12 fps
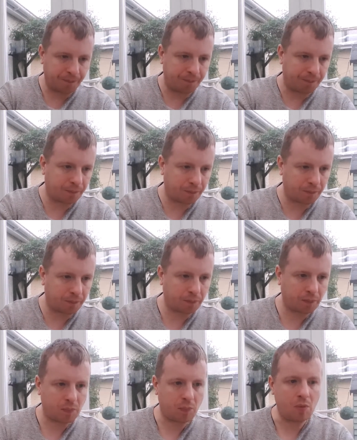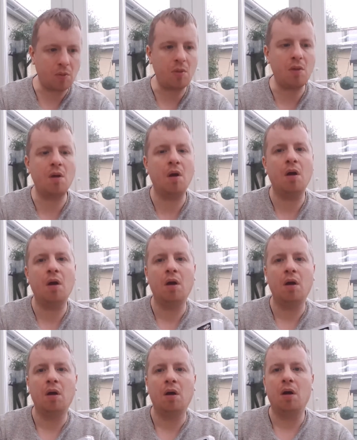
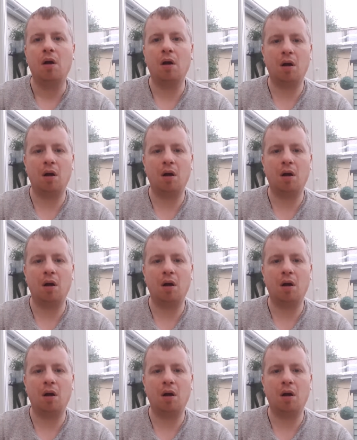(silence)